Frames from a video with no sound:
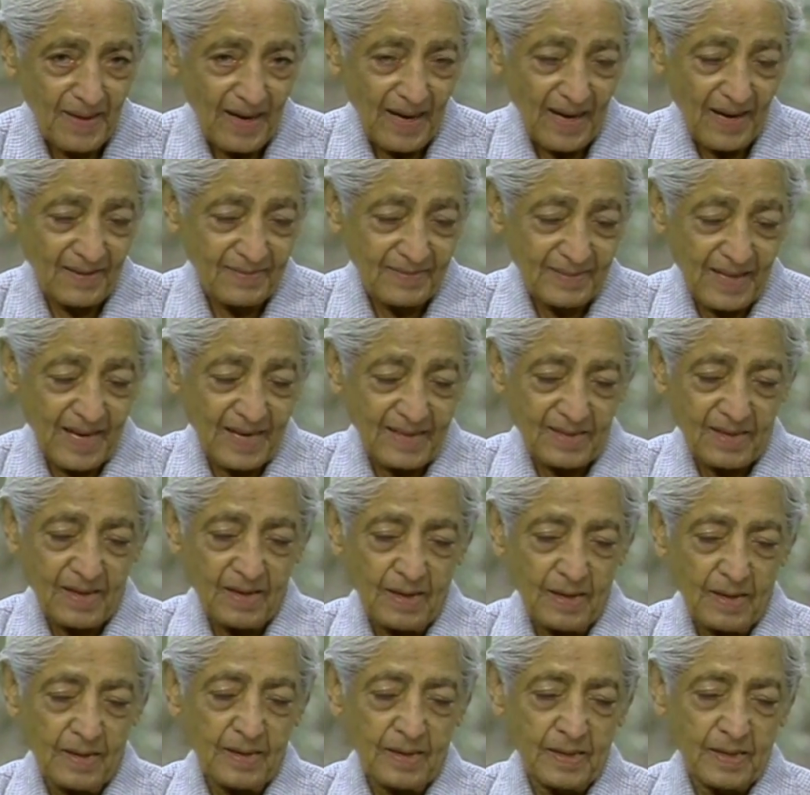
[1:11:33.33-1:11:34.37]
and that
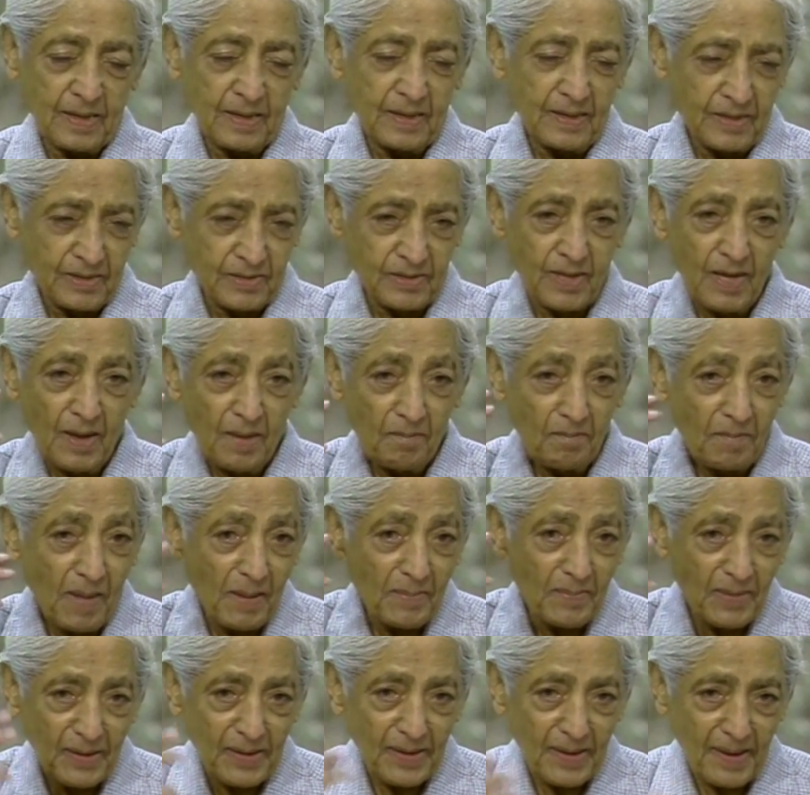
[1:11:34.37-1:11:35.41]
learning is
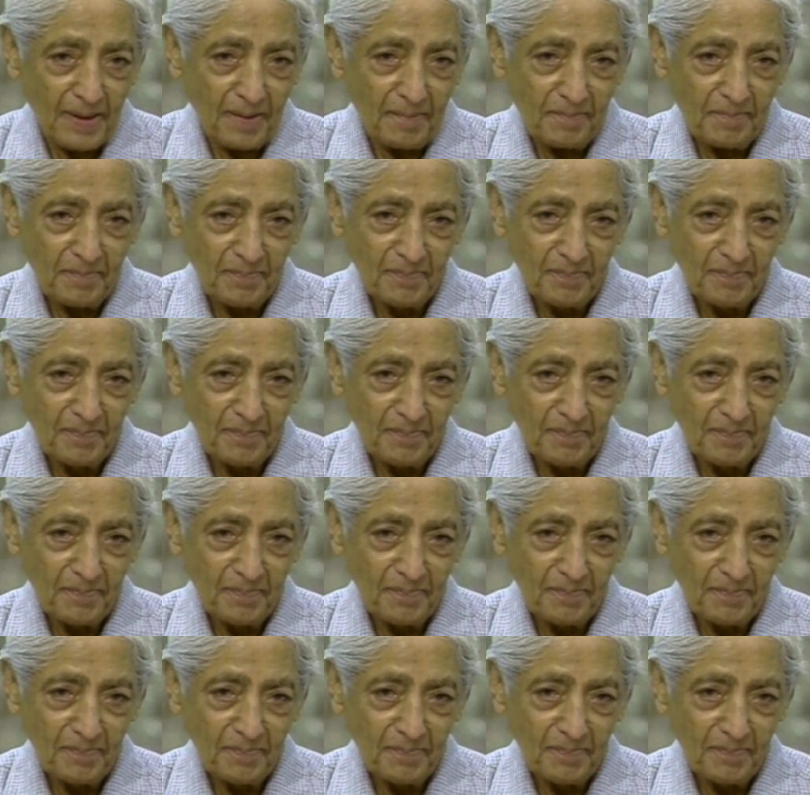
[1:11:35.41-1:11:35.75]
memory.